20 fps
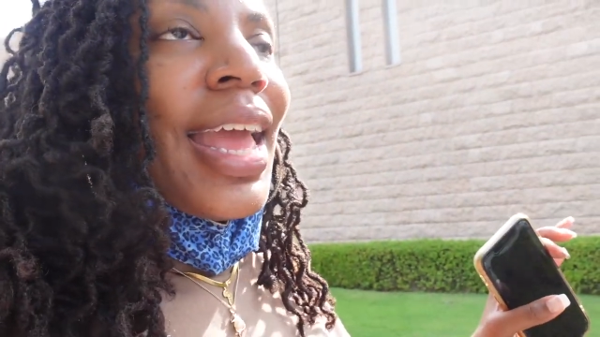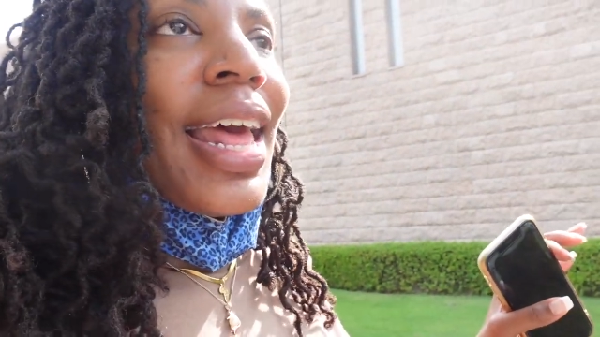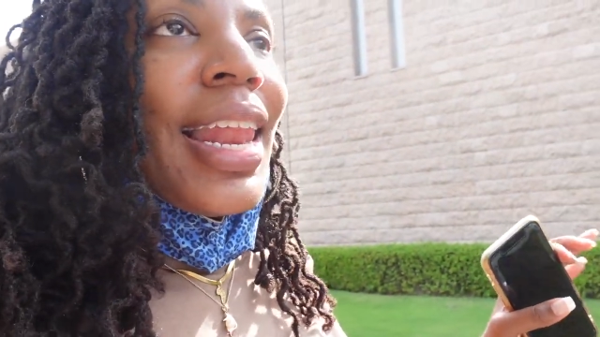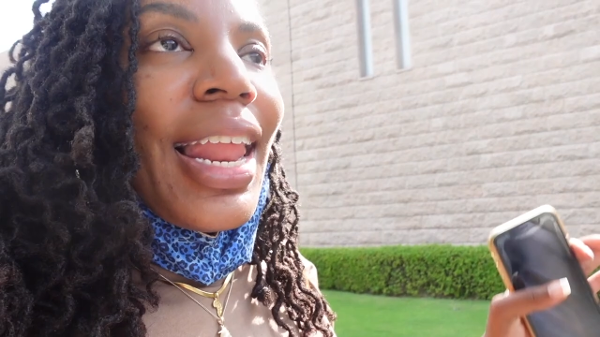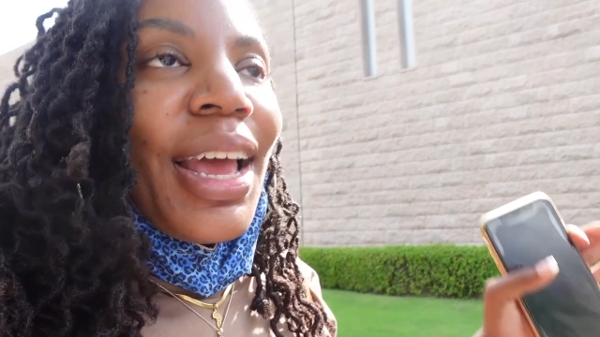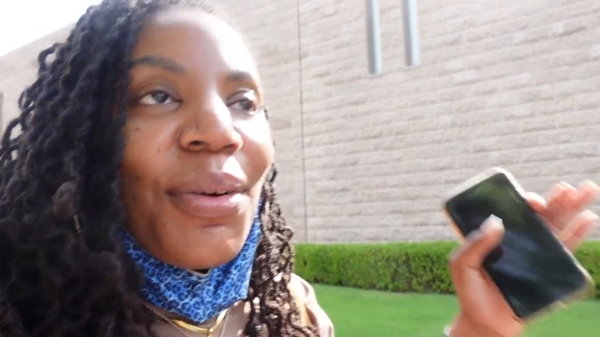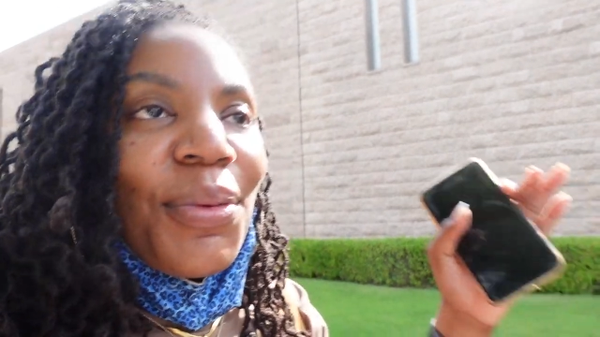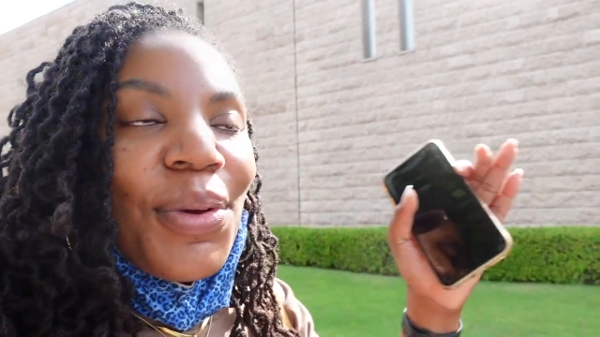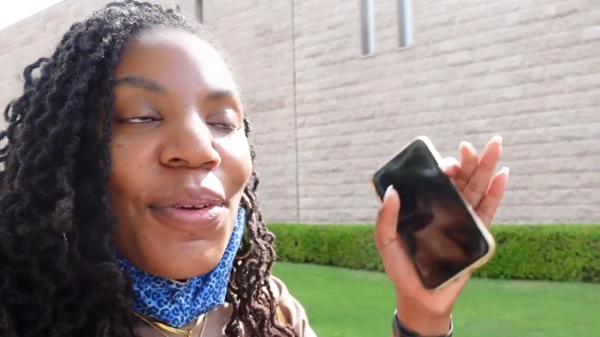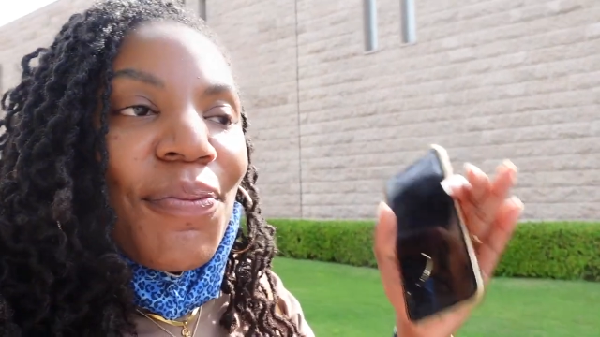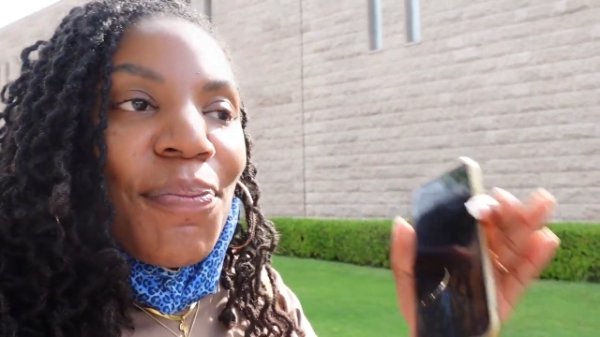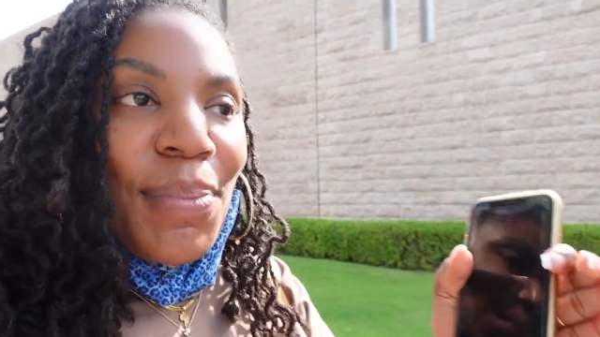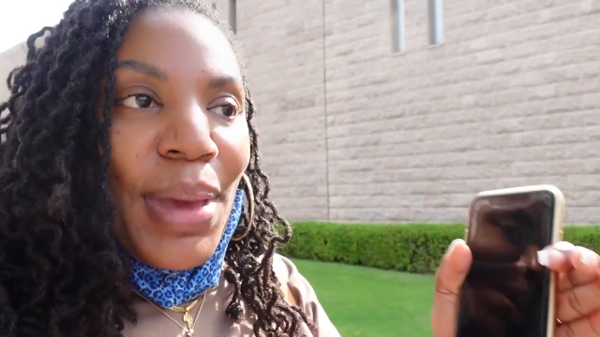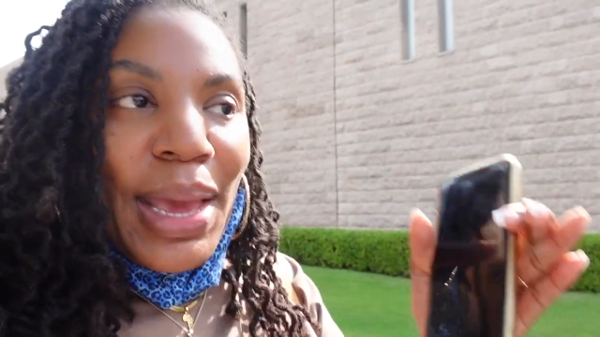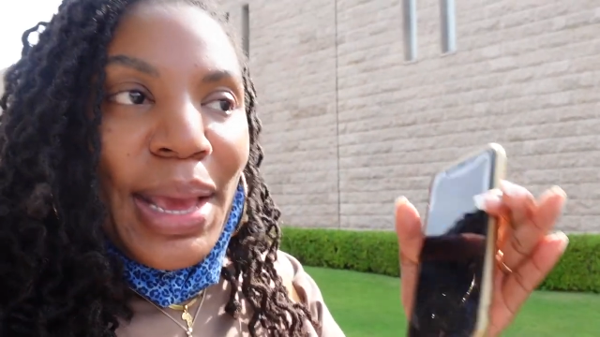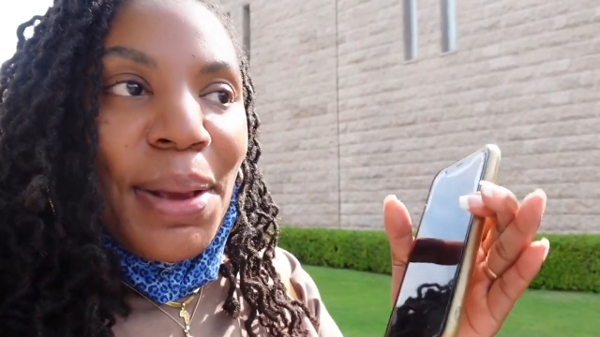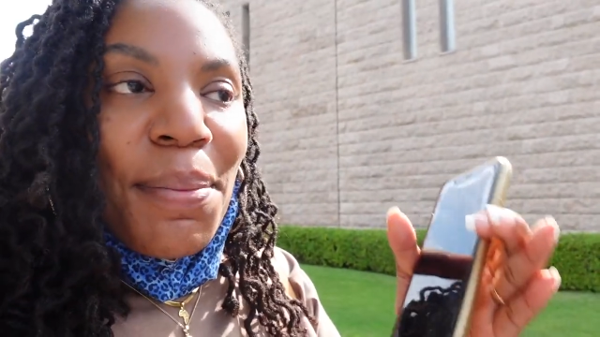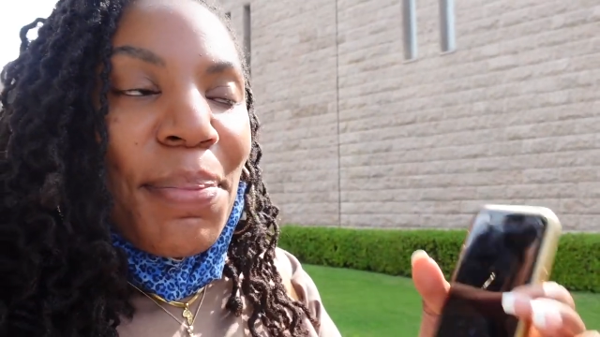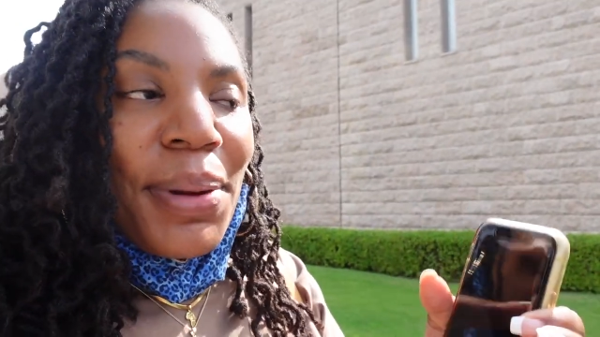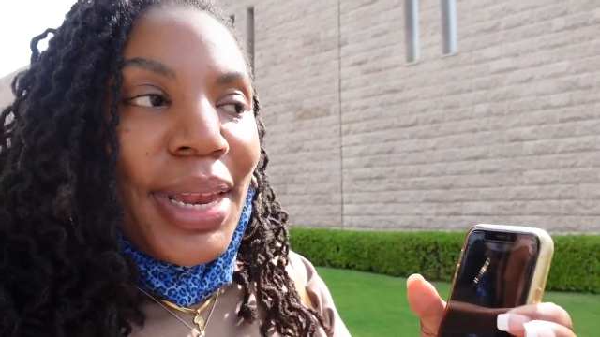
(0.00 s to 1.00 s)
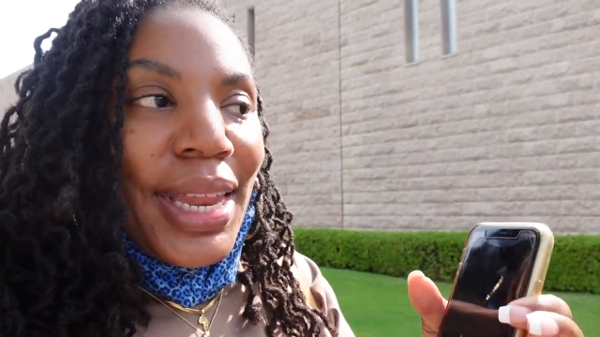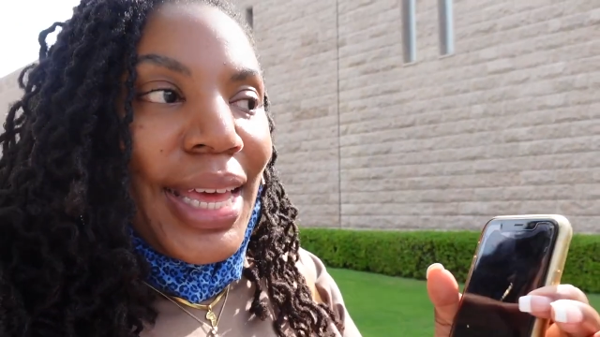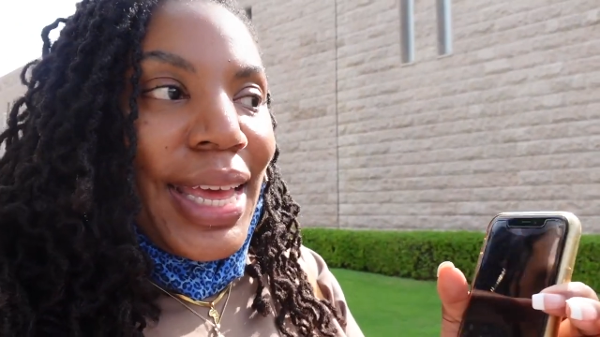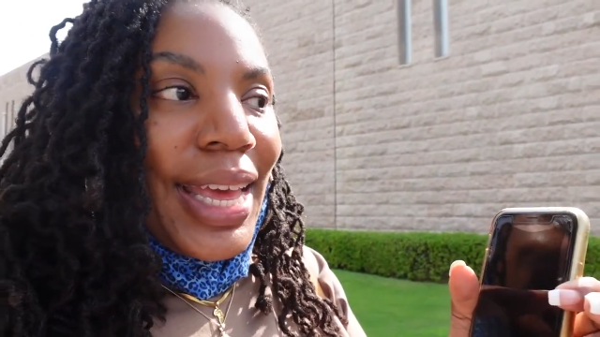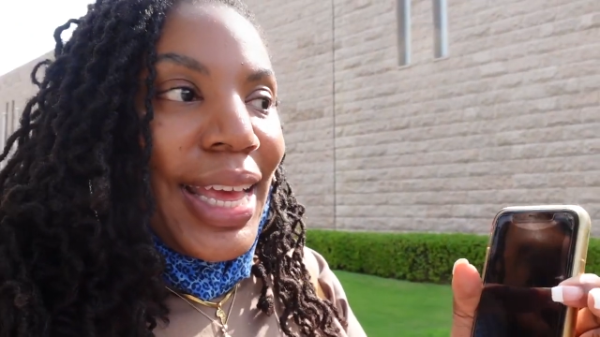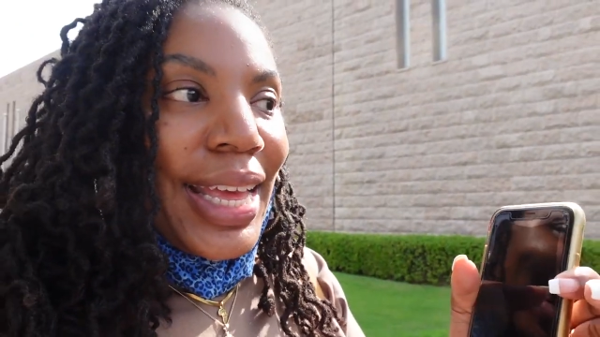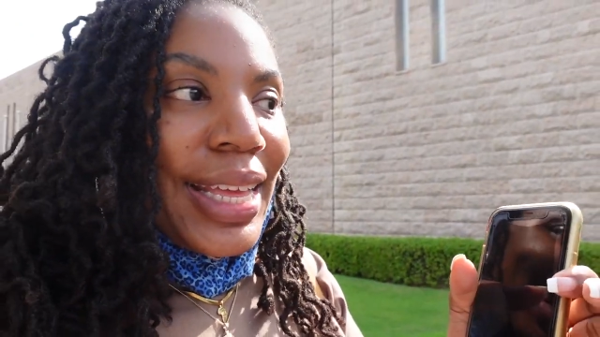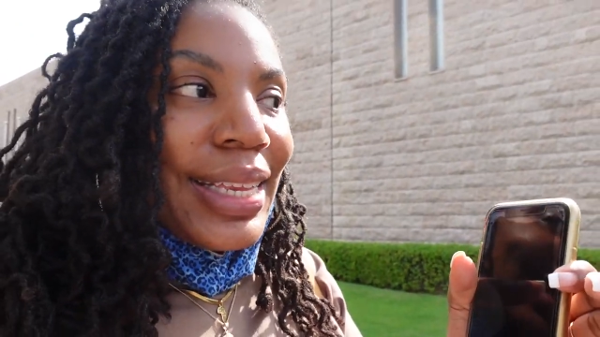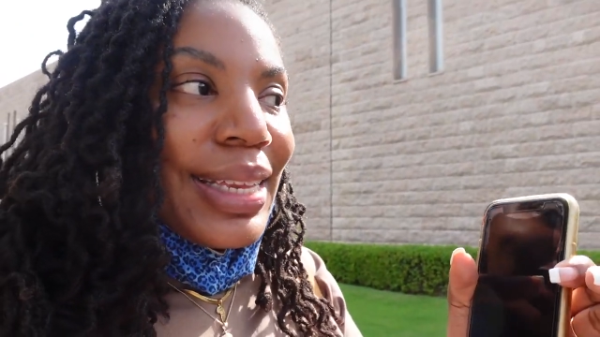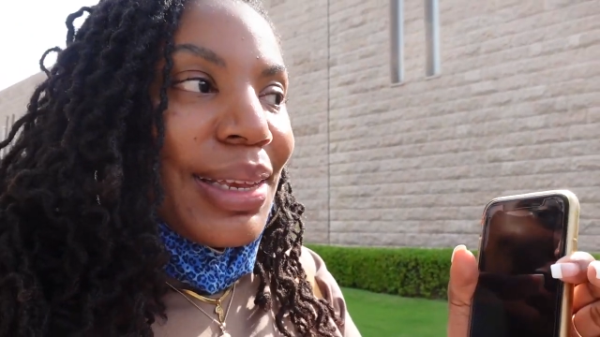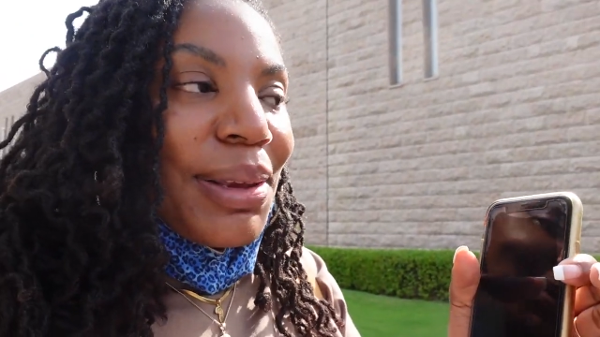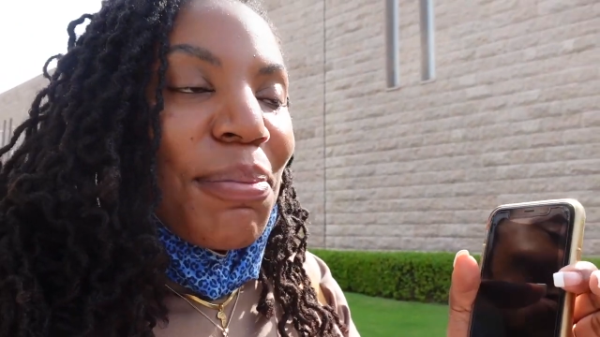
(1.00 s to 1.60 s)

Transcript: like we've made plans,